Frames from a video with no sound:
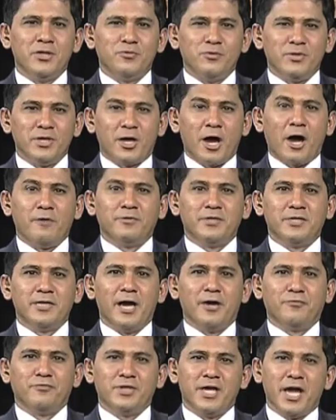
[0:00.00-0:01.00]
recovery
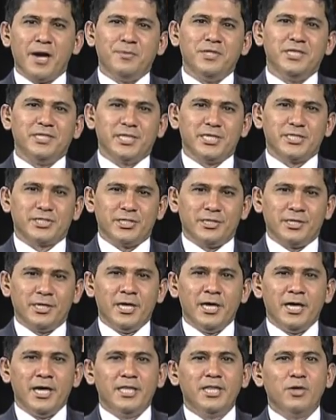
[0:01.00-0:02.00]
and rehabilitation
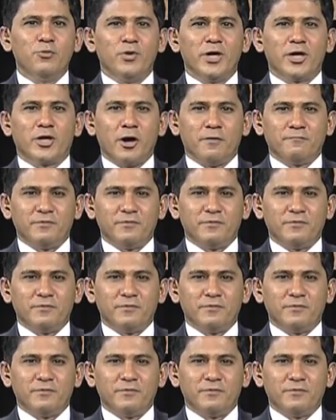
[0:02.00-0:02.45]
in the wake